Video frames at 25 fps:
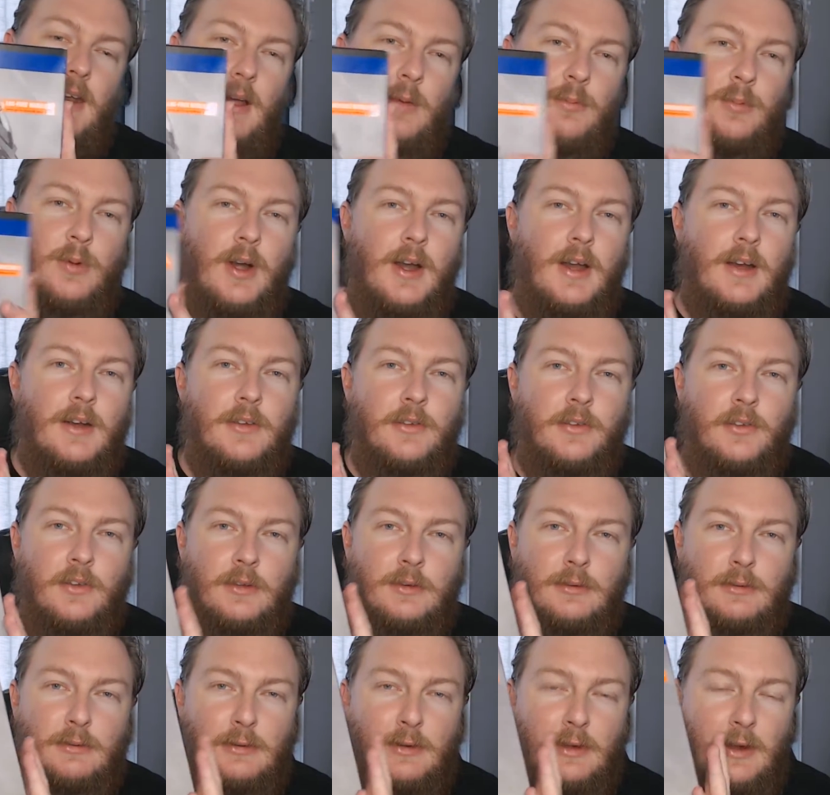upgrade is
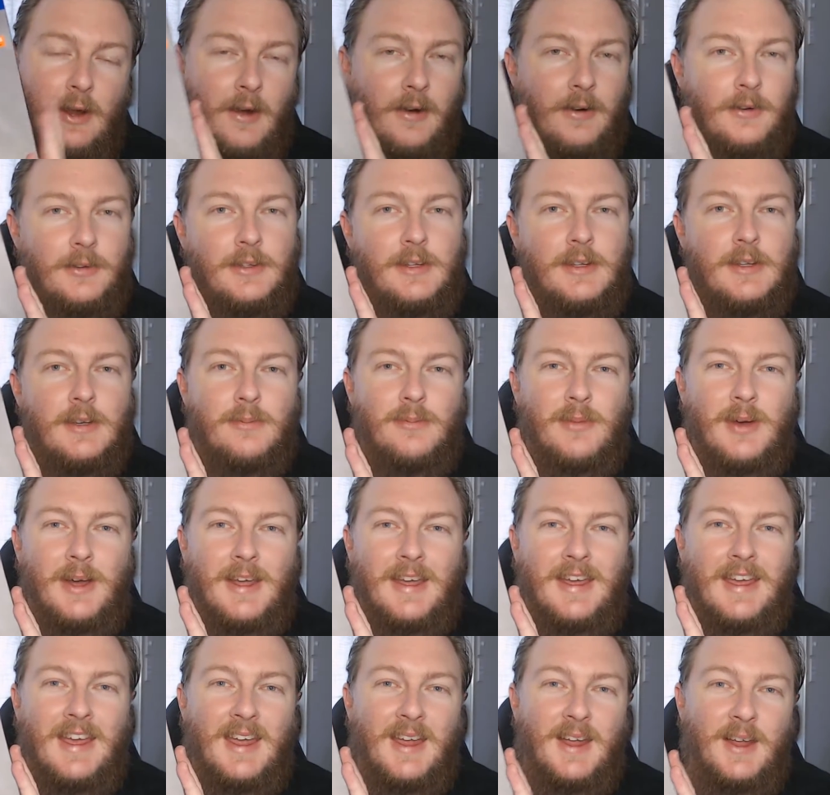currently in
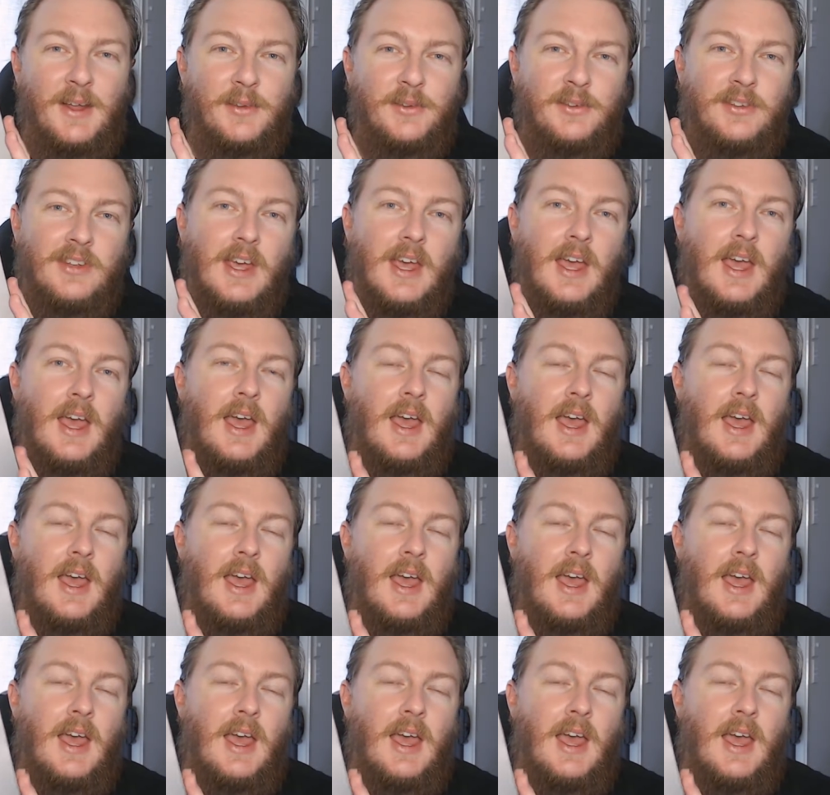my hands.